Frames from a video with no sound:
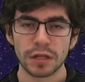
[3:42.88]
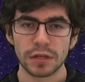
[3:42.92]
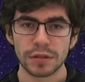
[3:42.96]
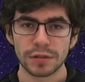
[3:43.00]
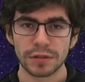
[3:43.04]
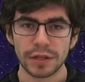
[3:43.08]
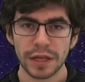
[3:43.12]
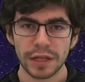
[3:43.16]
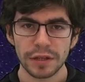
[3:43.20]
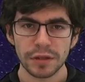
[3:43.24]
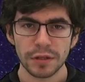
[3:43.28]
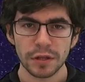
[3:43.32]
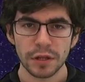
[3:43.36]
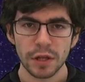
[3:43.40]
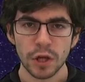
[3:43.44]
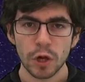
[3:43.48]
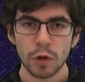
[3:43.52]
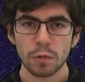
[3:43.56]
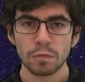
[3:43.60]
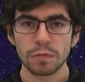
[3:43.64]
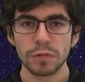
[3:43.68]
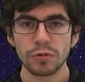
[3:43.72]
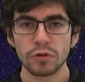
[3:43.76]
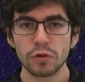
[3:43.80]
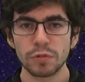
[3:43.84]
Then,
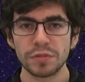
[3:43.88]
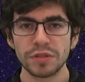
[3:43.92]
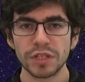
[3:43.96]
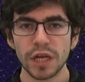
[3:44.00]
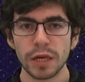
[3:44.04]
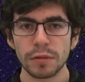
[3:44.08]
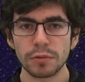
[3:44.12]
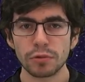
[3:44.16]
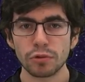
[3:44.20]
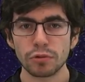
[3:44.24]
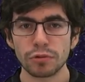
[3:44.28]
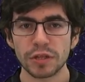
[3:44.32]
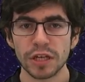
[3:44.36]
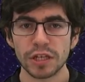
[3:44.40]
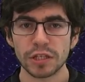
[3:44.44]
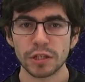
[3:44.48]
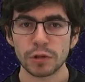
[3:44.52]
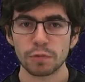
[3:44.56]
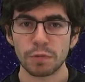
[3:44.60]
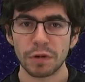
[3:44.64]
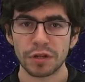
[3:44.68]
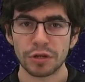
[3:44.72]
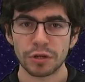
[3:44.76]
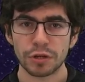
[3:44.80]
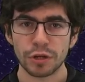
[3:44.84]
we will be able to
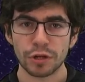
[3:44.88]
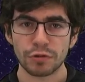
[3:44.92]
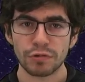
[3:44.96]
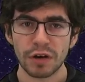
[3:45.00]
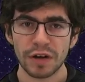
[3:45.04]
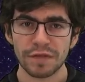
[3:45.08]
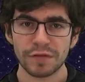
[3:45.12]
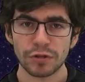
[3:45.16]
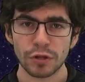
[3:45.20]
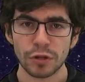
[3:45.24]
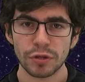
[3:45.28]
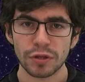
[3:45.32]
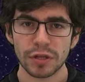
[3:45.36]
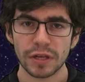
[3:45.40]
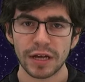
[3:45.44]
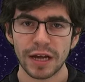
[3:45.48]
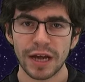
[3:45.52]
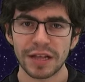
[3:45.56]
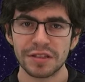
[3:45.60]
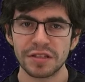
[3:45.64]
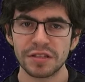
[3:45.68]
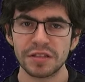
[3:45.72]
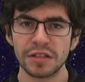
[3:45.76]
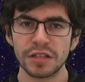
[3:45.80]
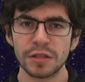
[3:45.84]
test whether the graviton
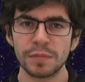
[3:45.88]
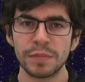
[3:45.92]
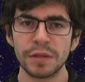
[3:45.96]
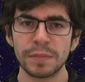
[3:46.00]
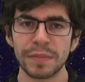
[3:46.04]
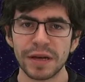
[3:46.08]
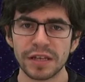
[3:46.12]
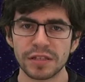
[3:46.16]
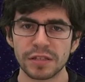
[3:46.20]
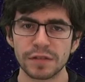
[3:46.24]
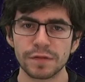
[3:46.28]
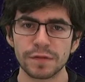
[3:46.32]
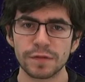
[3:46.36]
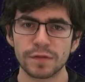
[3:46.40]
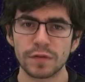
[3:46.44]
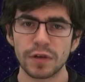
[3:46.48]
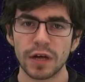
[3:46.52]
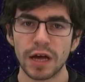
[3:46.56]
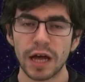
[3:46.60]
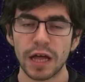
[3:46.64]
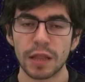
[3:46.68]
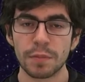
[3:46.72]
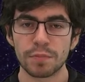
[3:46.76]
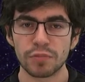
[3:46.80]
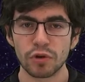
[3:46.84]
can indeed be massive
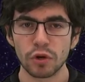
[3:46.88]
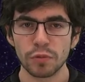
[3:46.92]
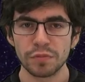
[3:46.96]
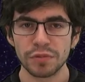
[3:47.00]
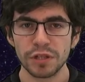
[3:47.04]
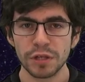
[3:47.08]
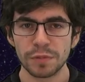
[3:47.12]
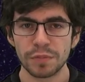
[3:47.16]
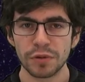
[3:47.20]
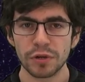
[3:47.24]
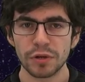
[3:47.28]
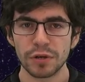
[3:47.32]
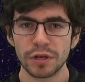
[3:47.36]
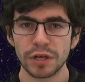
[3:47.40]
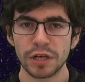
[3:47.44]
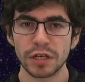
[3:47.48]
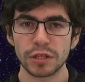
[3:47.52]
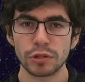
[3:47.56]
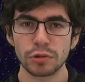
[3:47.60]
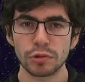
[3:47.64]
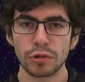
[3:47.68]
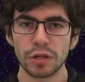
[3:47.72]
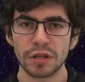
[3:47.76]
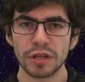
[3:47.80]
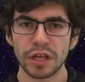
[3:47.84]
and probe deeper
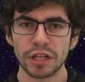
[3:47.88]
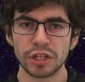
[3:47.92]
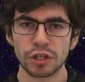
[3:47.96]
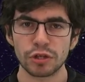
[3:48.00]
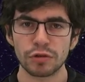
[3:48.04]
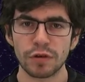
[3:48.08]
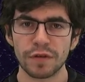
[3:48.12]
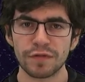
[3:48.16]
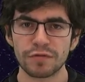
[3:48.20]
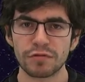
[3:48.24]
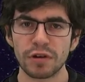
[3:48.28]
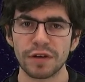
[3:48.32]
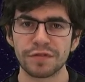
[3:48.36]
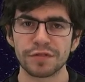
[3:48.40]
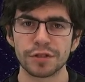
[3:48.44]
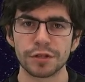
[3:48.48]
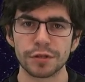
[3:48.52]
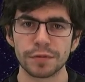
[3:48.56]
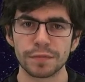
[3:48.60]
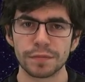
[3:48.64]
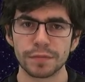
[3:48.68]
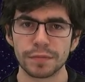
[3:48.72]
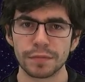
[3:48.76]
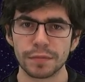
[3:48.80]
into the nature of gravity.